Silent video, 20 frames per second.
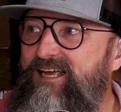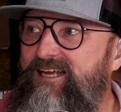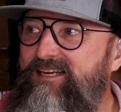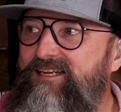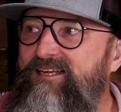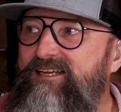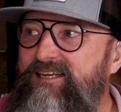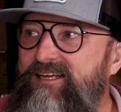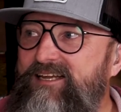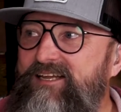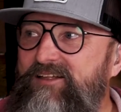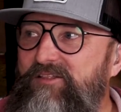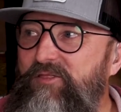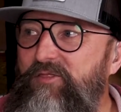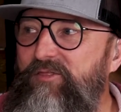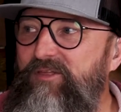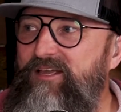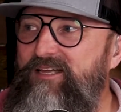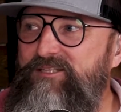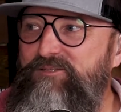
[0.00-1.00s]
like,
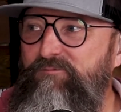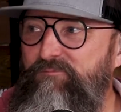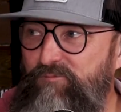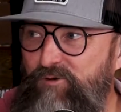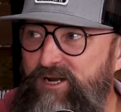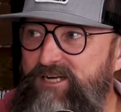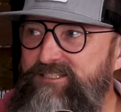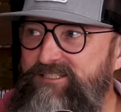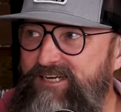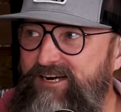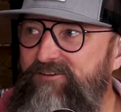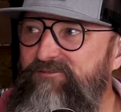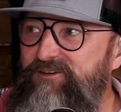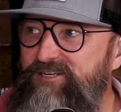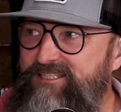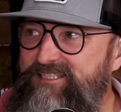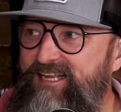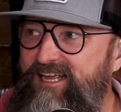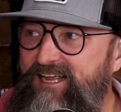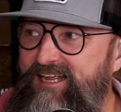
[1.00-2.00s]
it's fresh
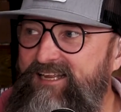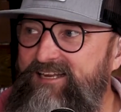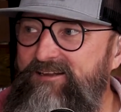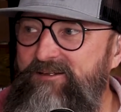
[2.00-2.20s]
every day,